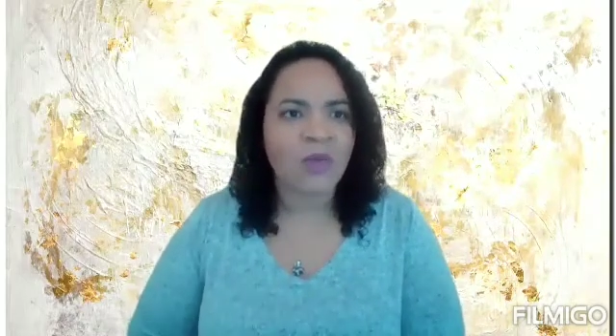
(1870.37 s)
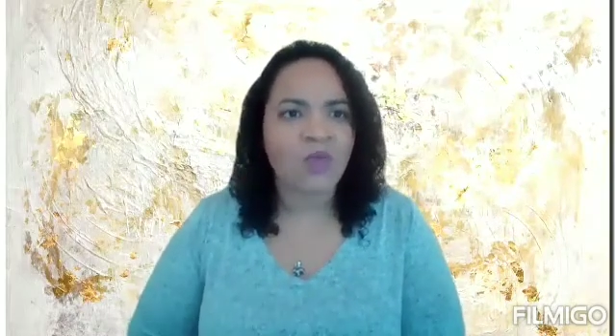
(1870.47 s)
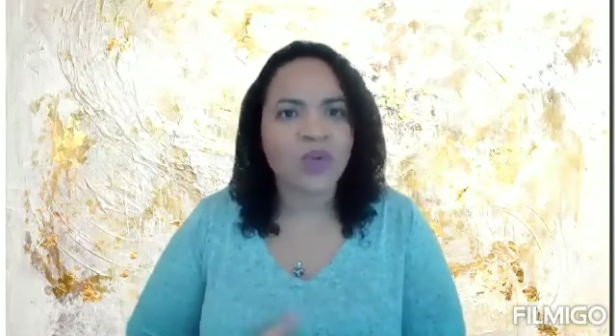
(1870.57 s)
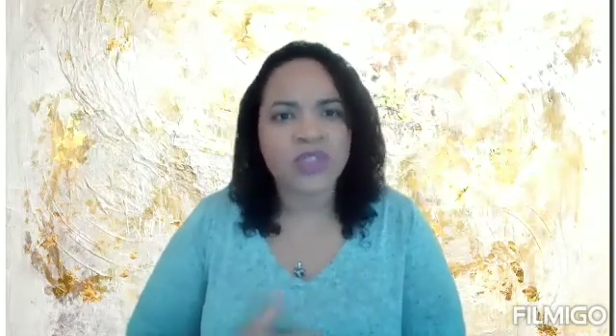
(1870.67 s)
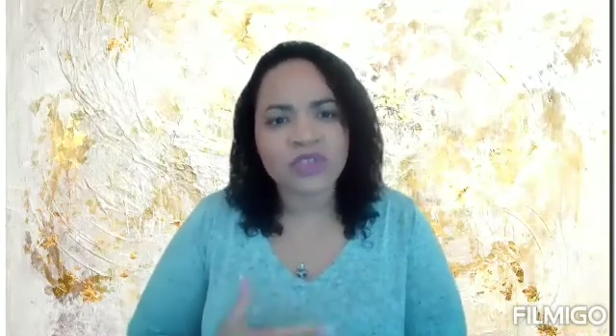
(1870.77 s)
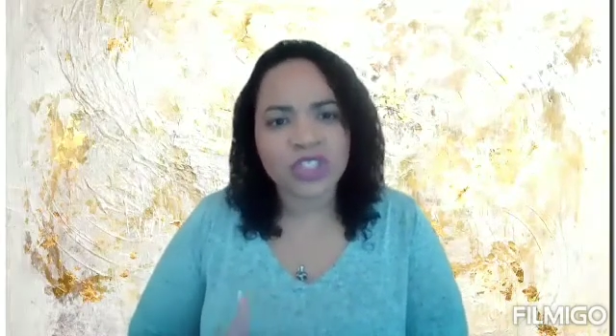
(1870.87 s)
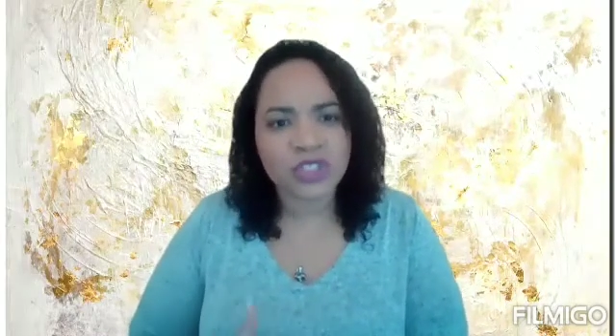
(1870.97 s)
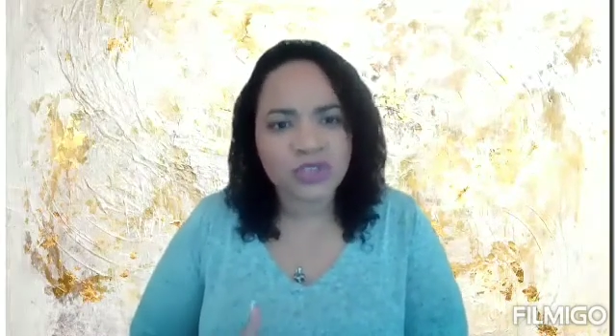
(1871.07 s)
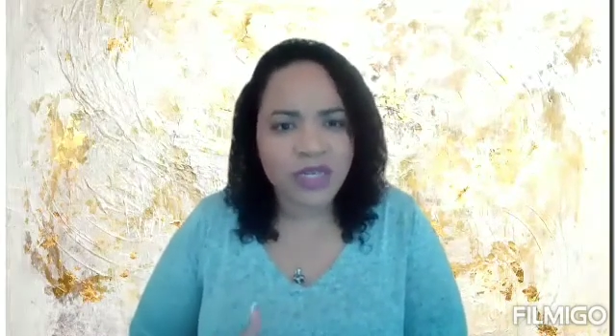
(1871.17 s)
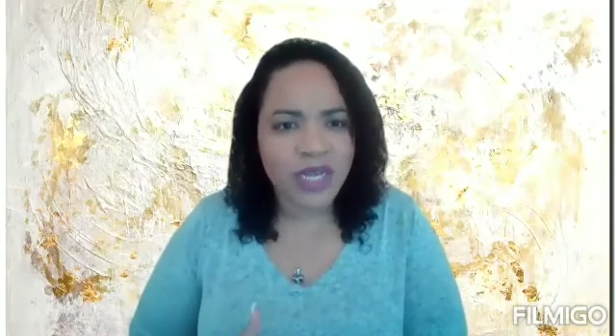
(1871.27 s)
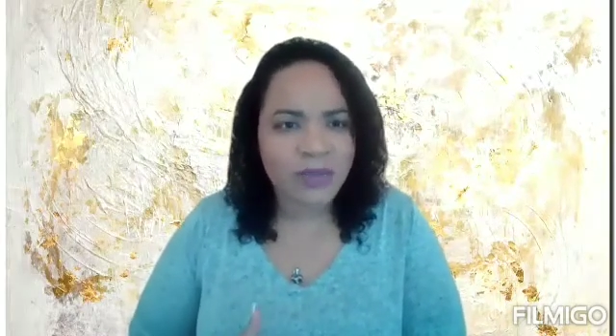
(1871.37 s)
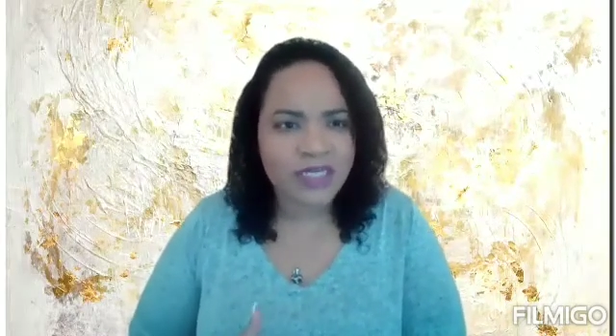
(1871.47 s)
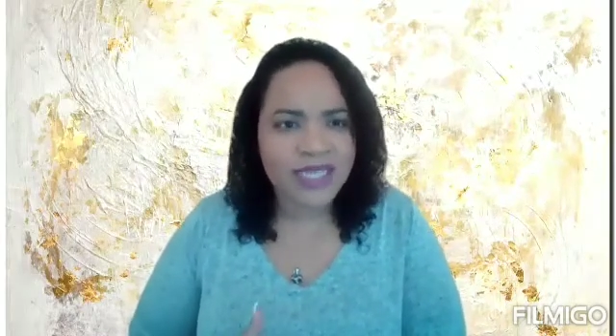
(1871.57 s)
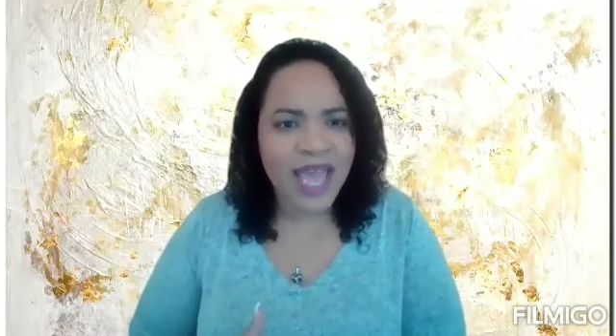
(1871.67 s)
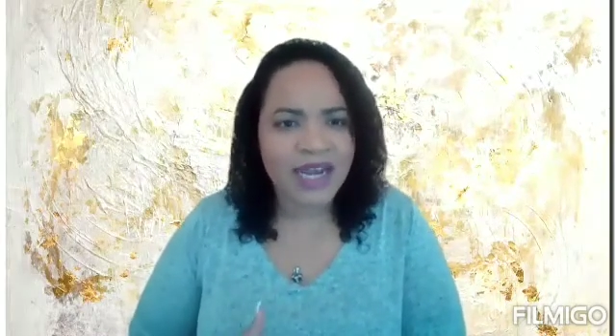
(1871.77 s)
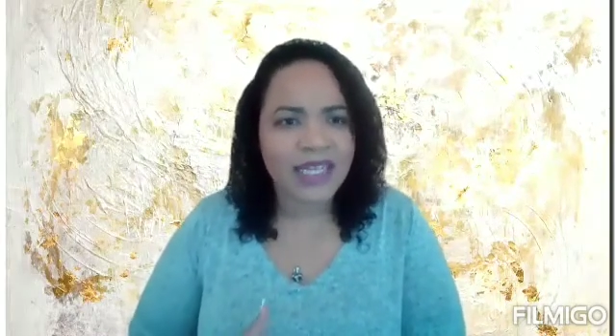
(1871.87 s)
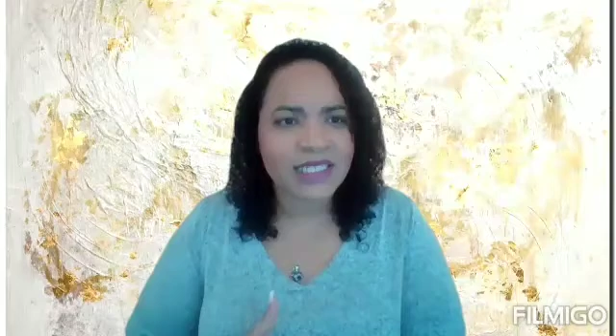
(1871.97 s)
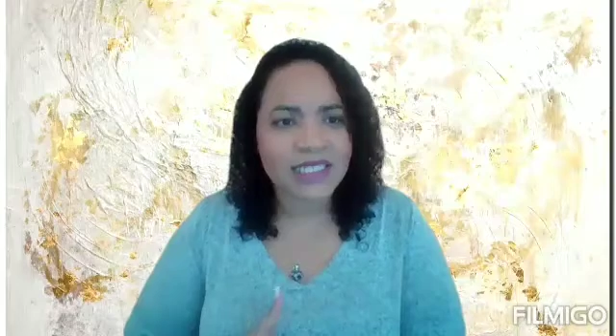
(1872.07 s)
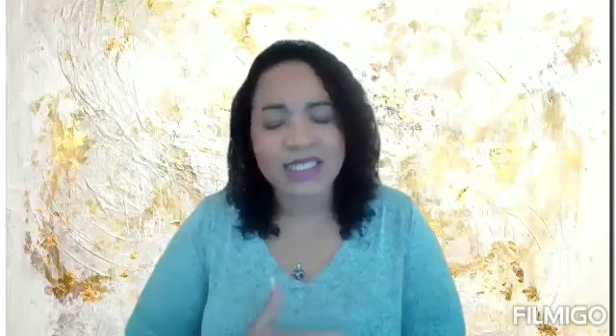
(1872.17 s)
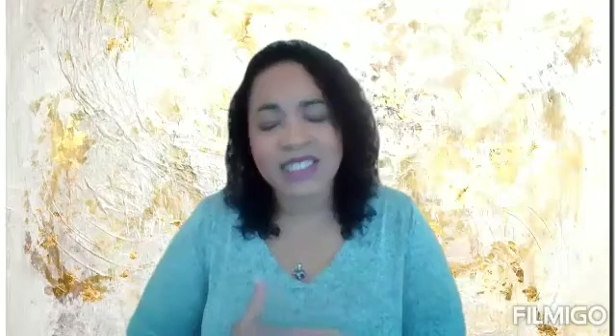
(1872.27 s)
When those children come into
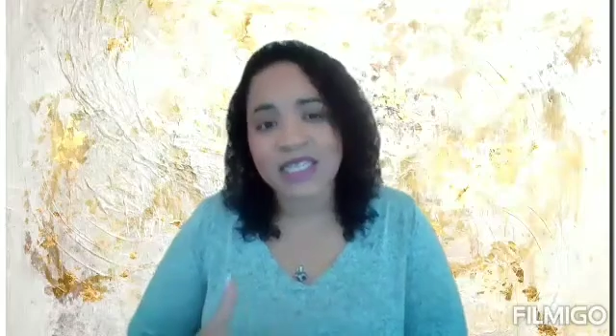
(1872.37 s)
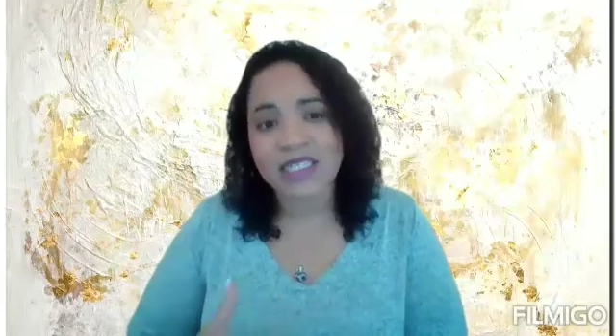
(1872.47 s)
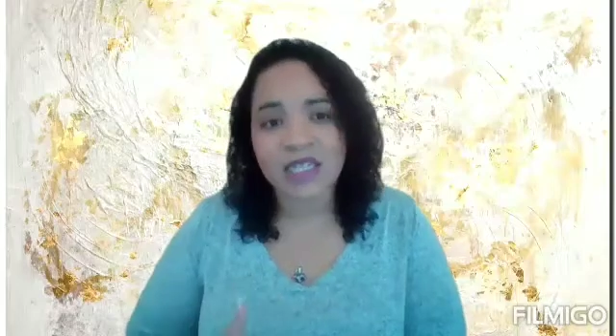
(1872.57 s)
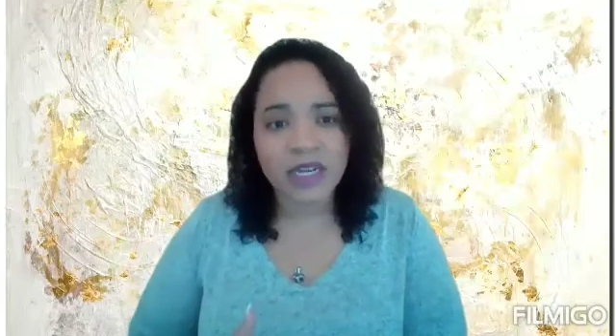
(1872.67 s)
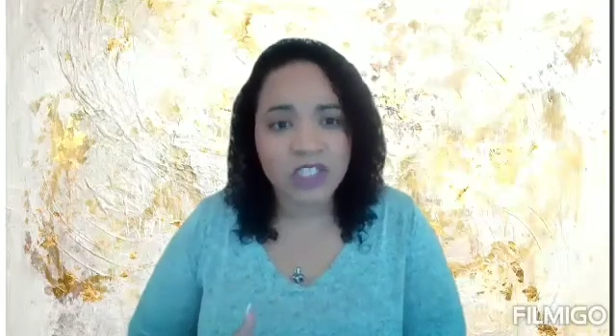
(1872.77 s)
adolescence and they start